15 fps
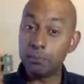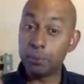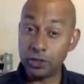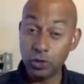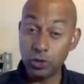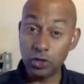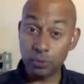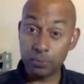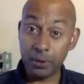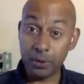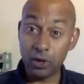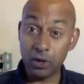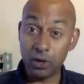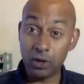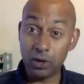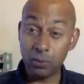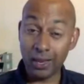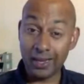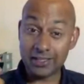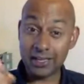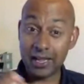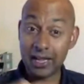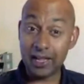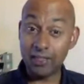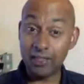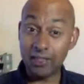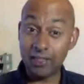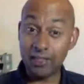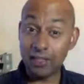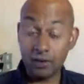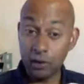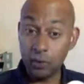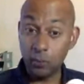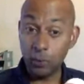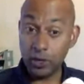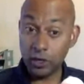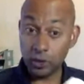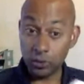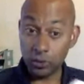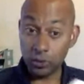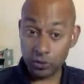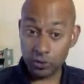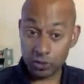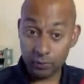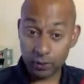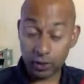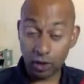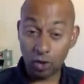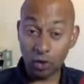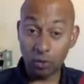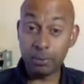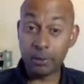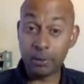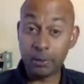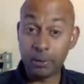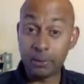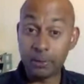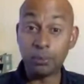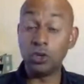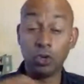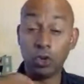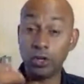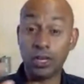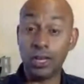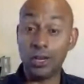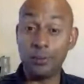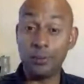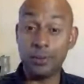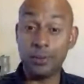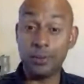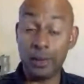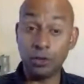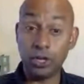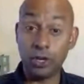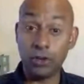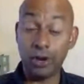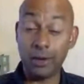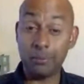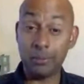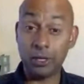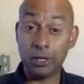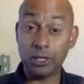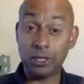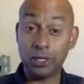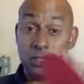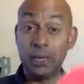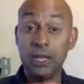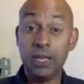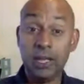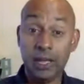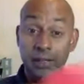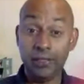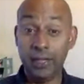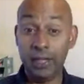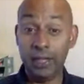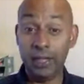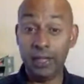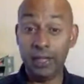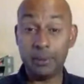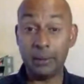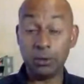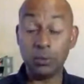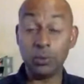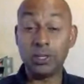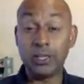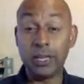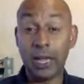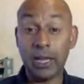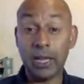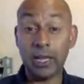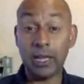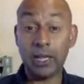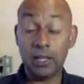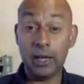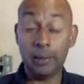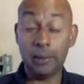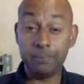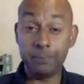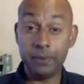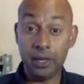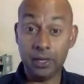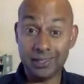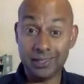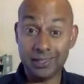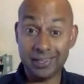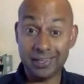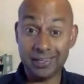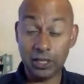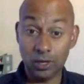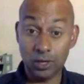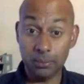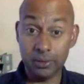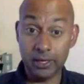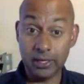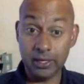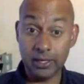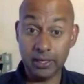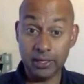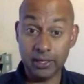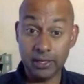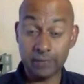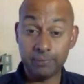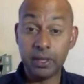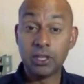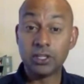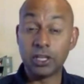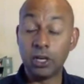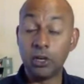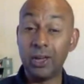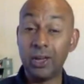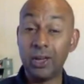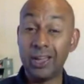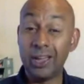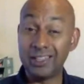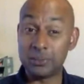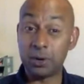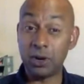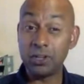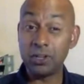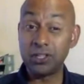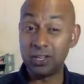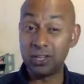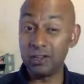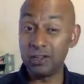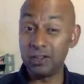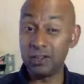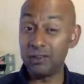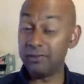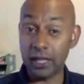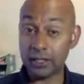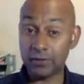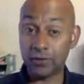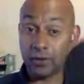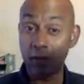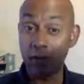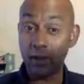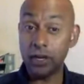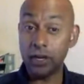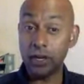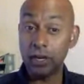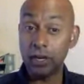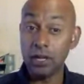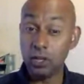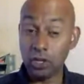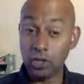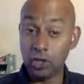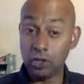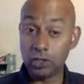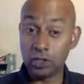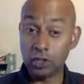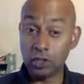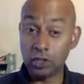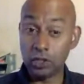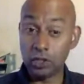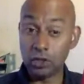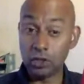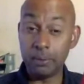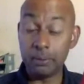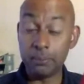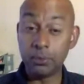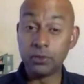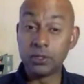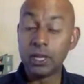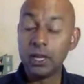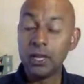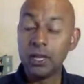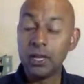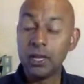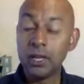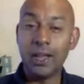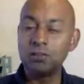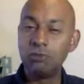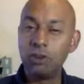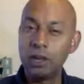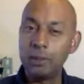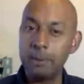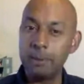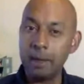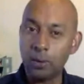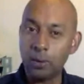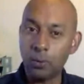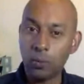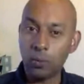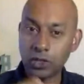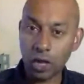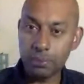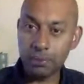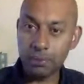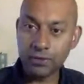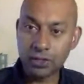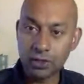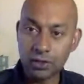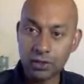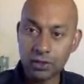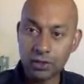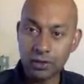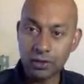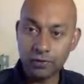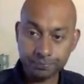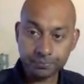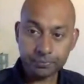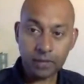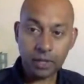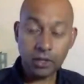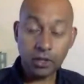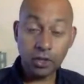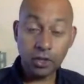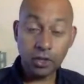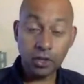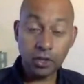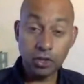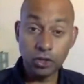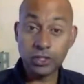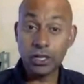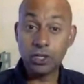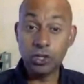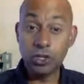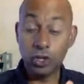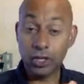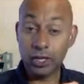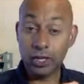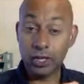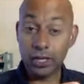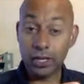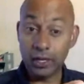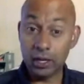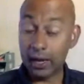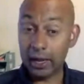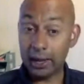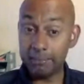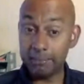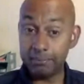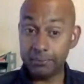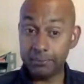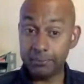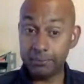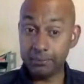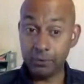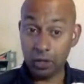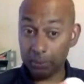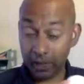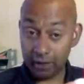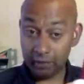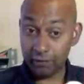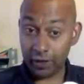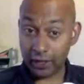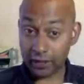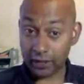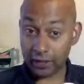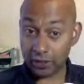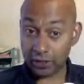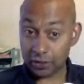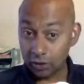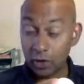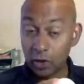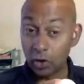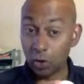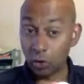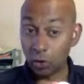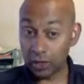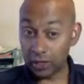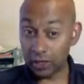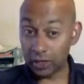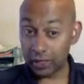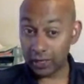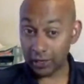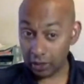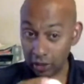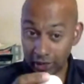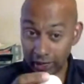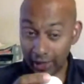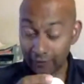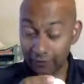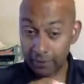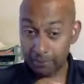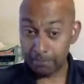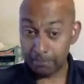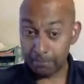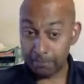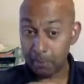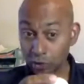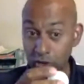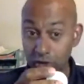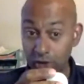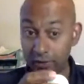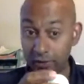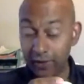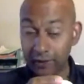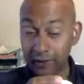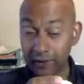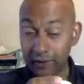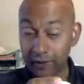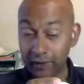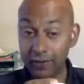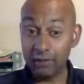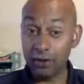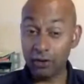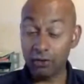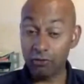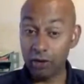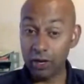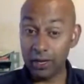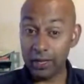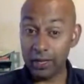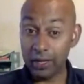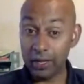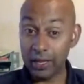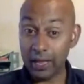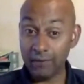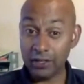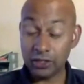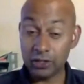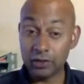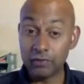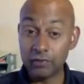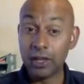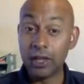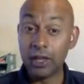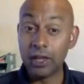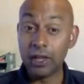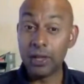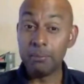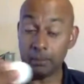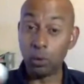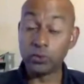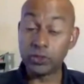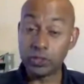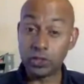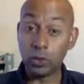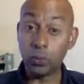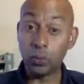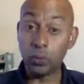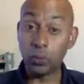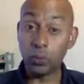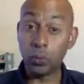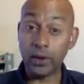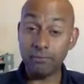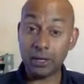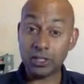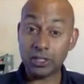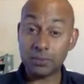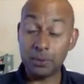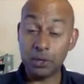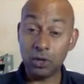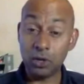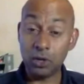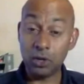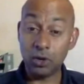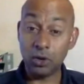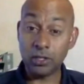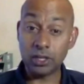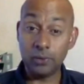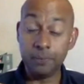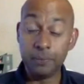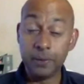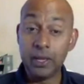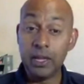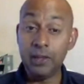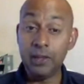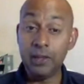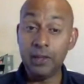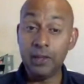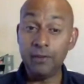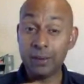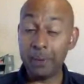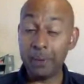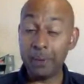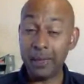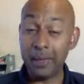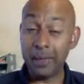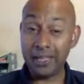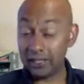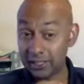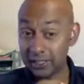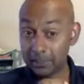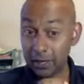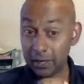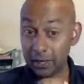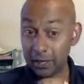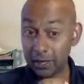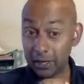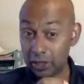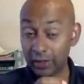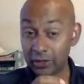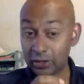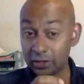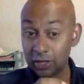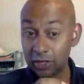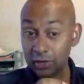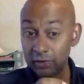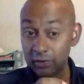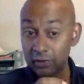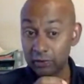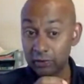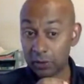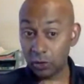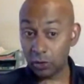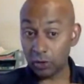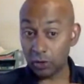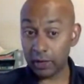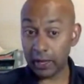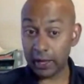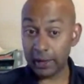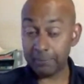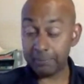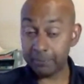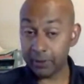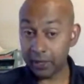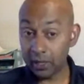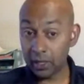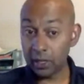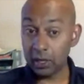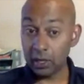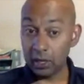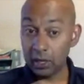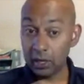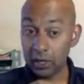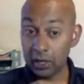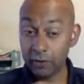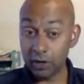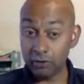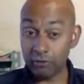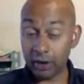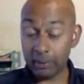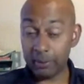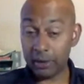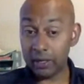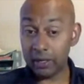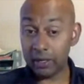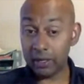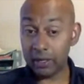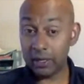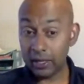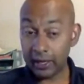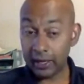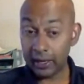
pretty soon your opponent will understand that when you serve with the long pimples, you're not going to be able to generate much spin, and they're going to be able to attack you a little bit easier. So as a surprise serve, that's fine. You can use the long pimples, and it doesn't really matter what type of serve you use. You can play a flat serve, or you can have the motion of having a really heavy serve, but the ball still won't have much spin on it. So if you can make it similar to your other serves with your inverted rubber,